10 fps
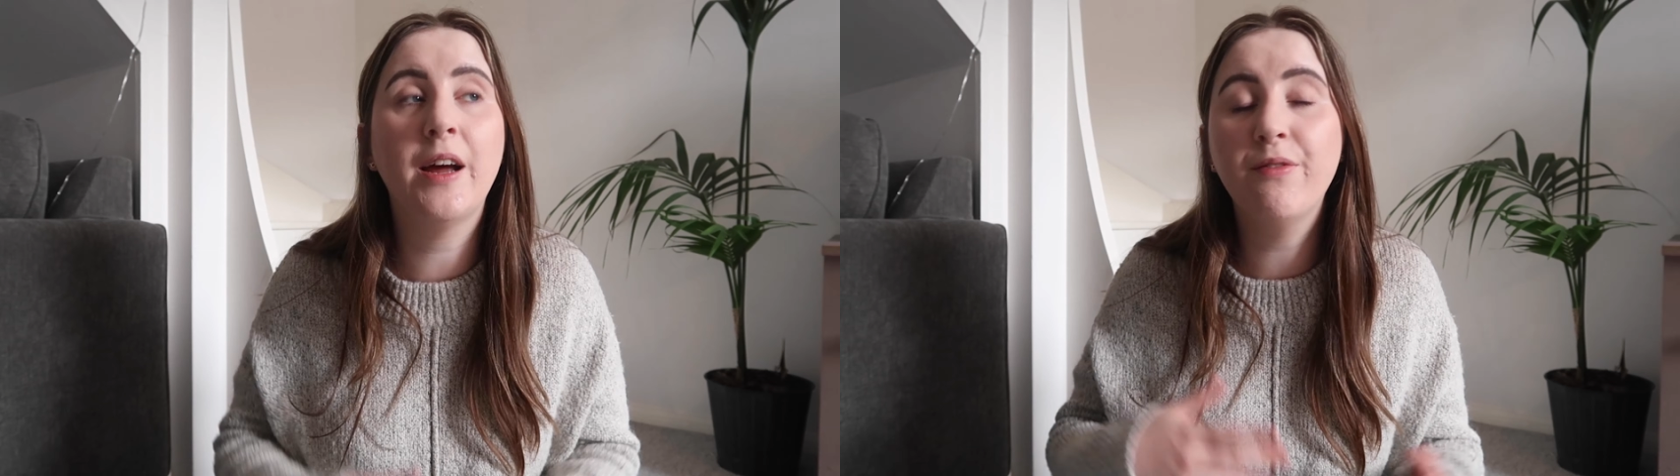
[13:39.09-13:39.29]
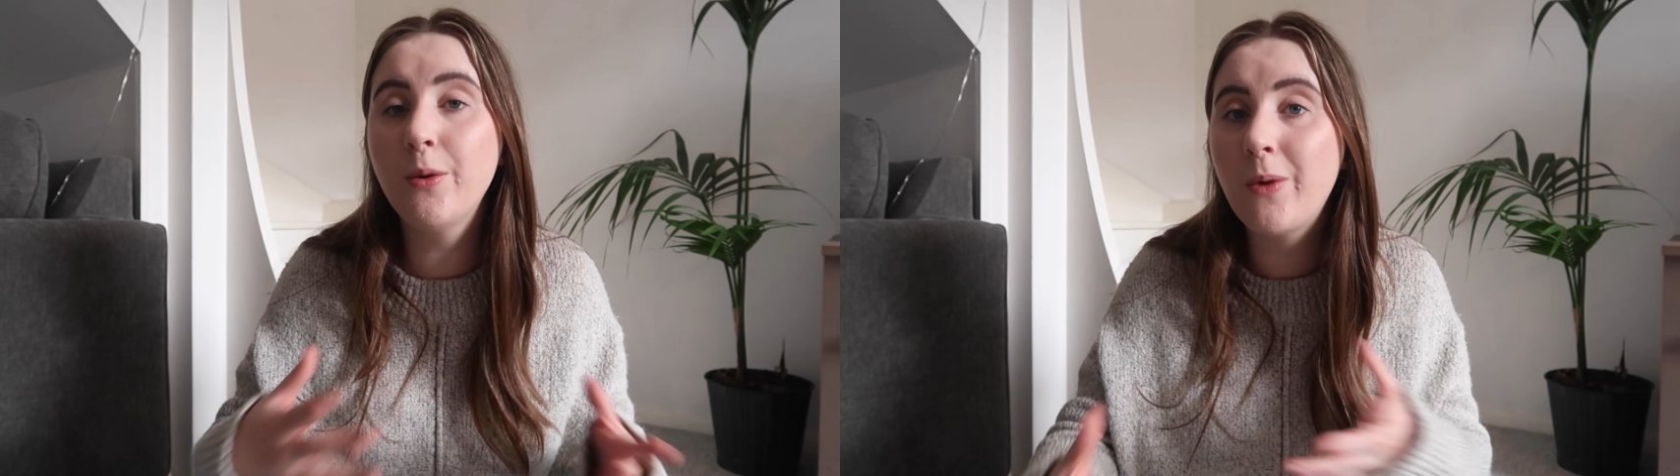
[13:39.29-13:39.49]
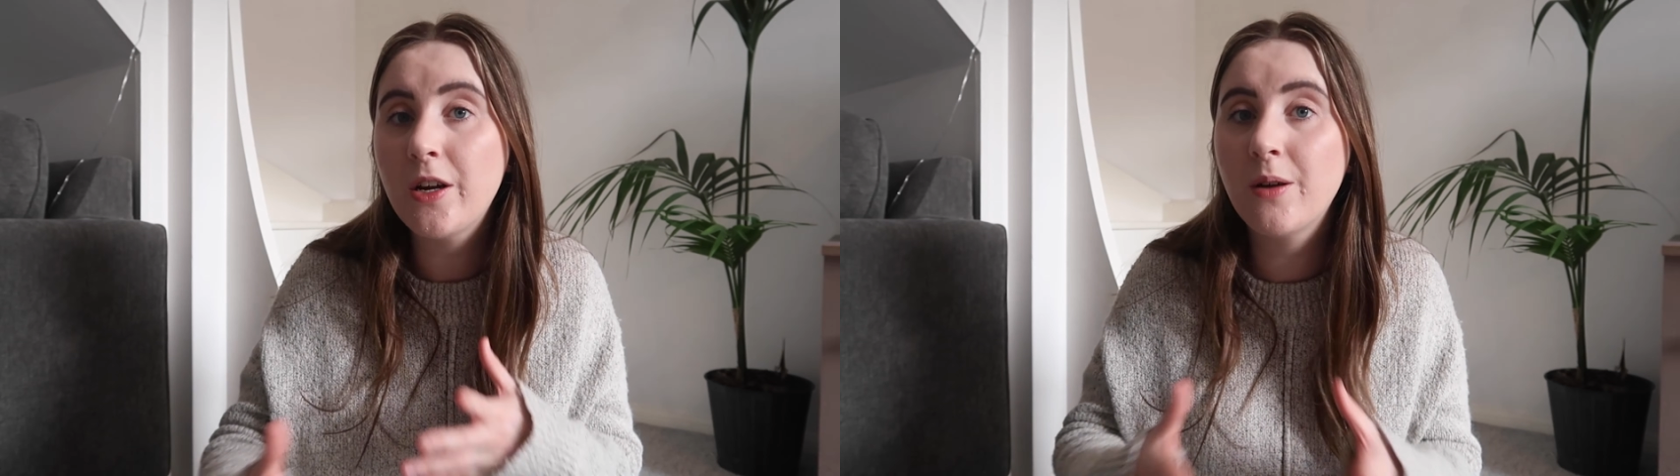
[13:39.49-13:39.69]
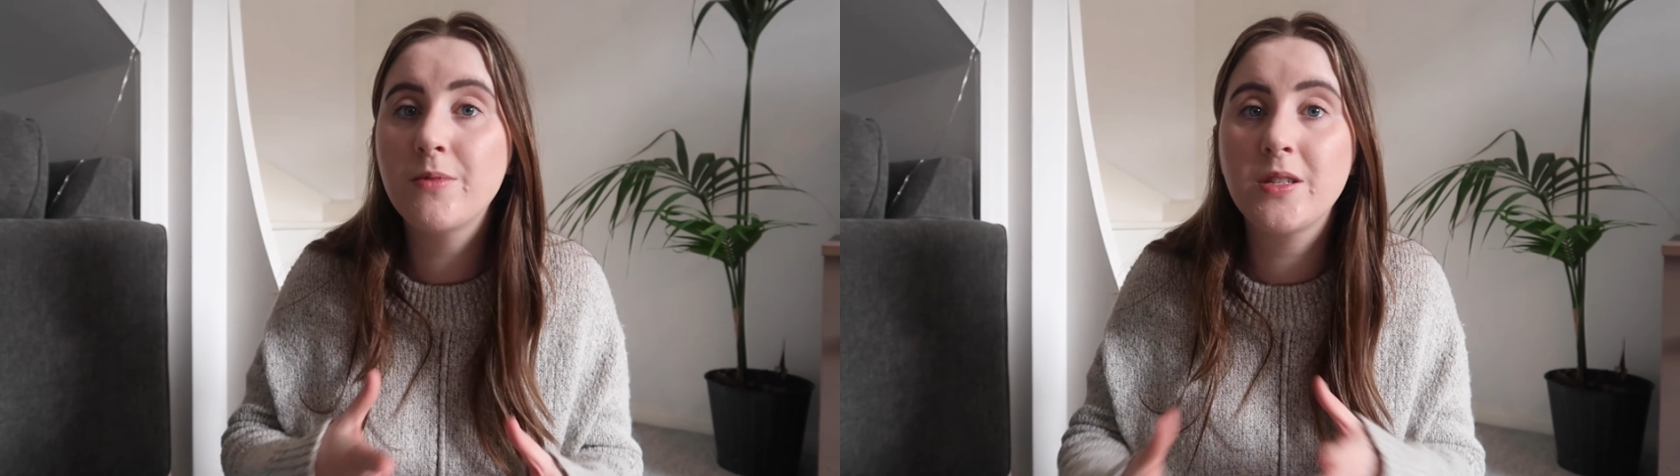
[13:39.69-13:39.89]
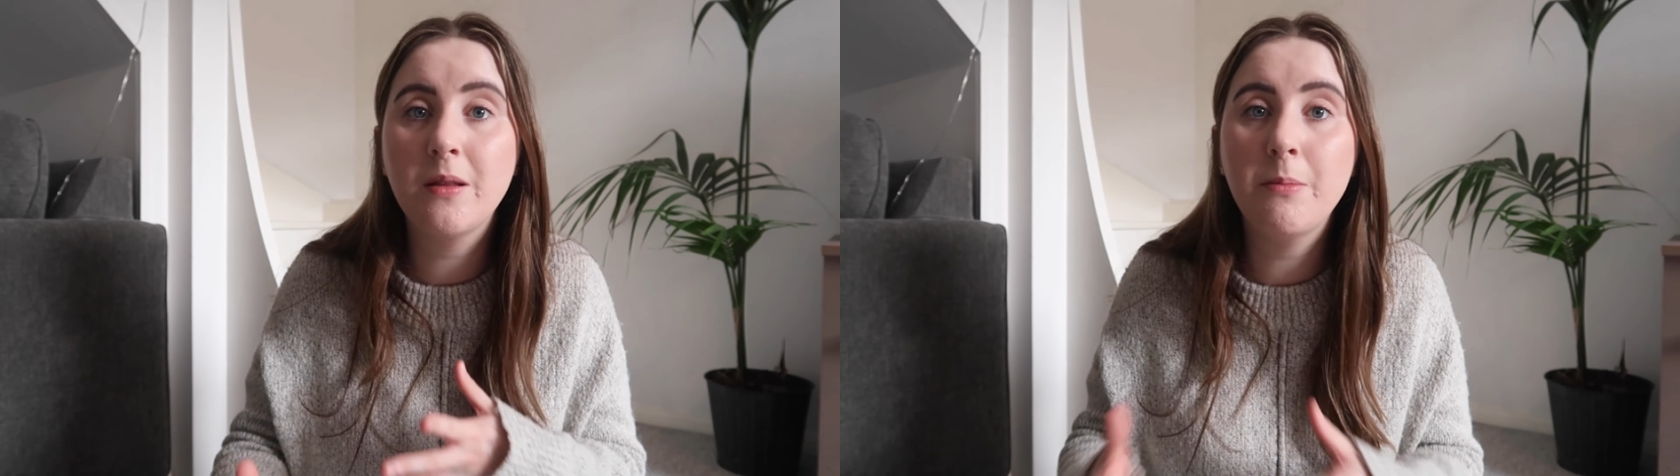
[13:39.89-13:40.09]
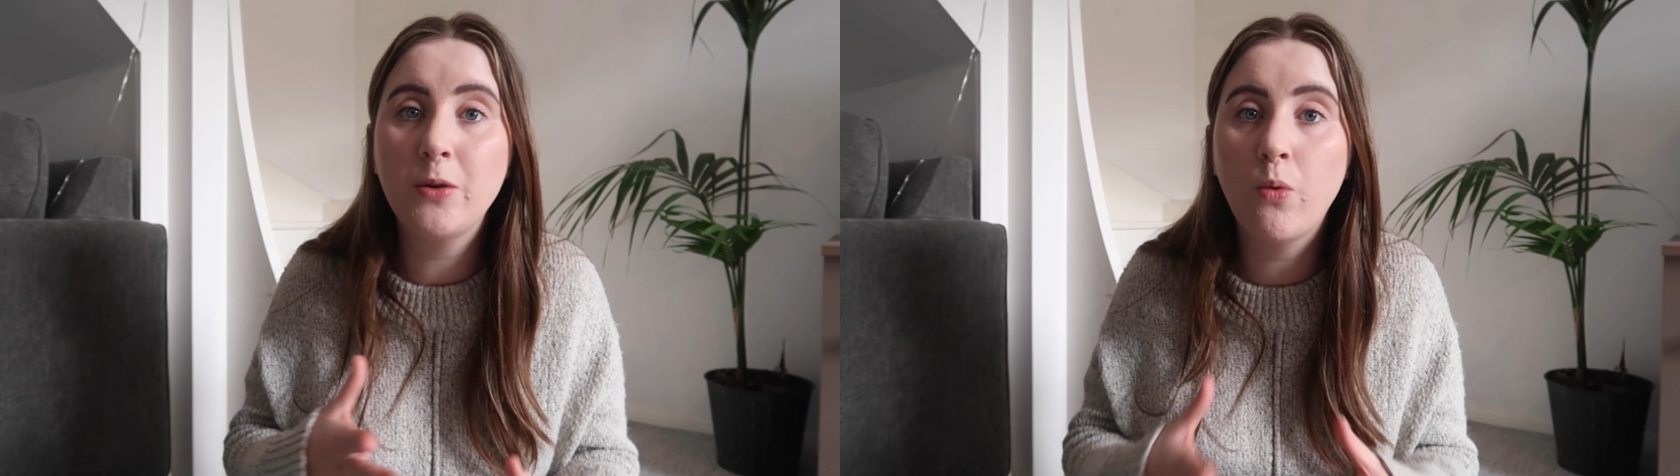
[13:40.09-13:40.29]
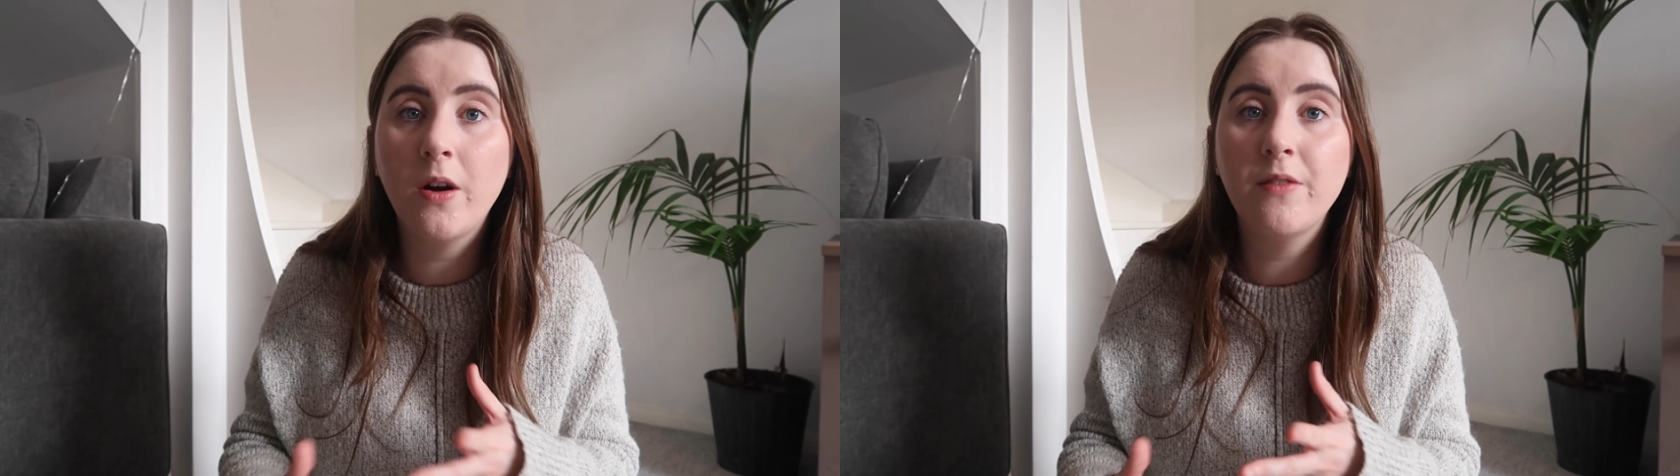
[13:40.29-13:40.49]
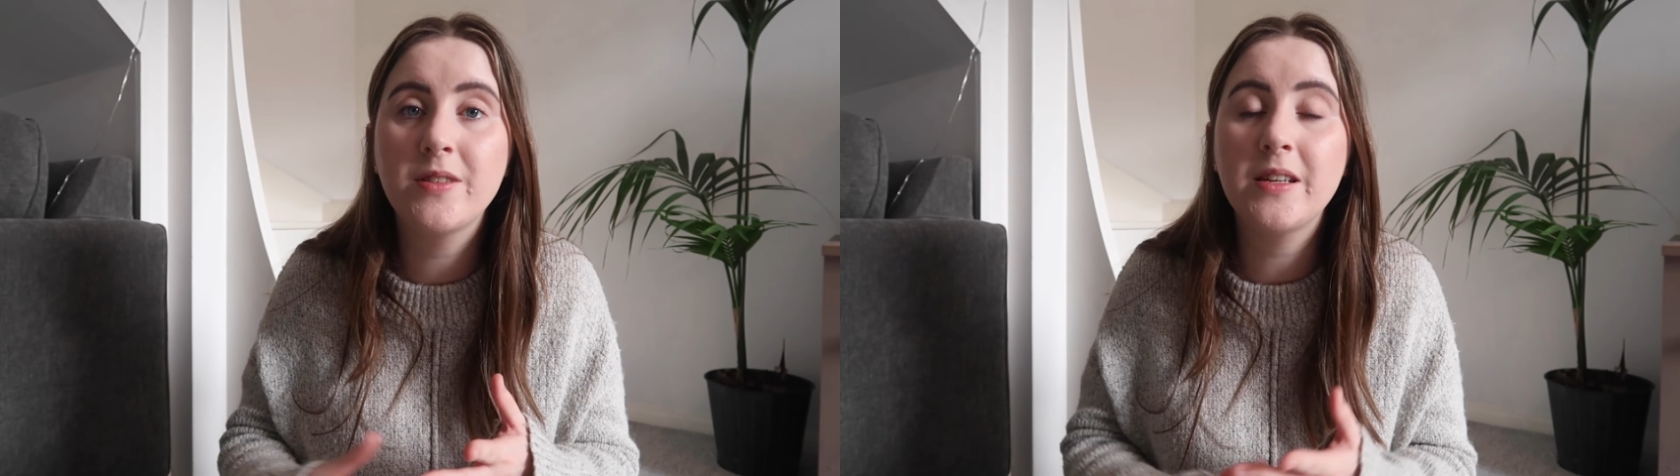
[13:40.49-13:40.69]
Definitely when it comes to the
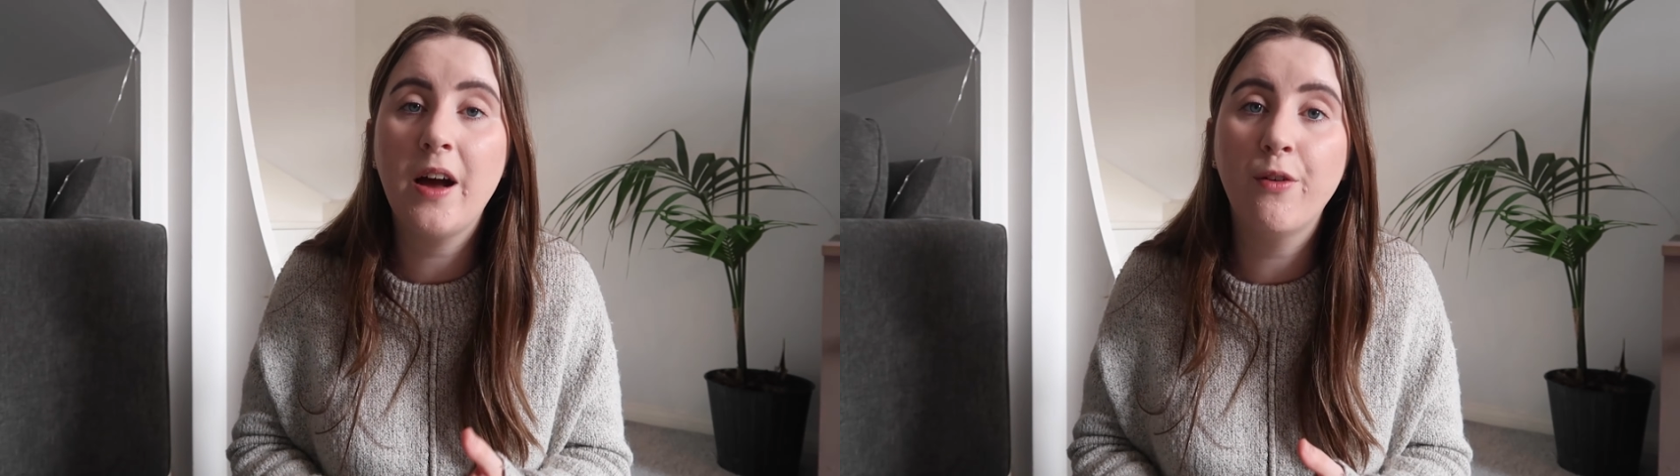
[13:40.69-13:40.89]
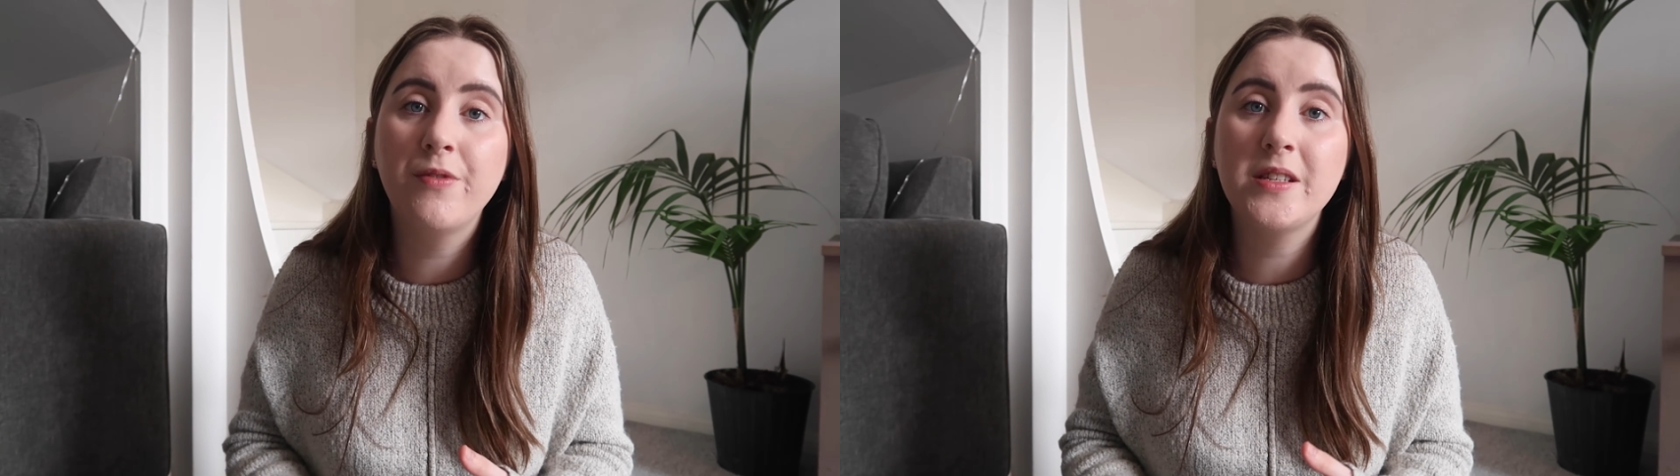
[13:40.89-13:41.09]
midwives and health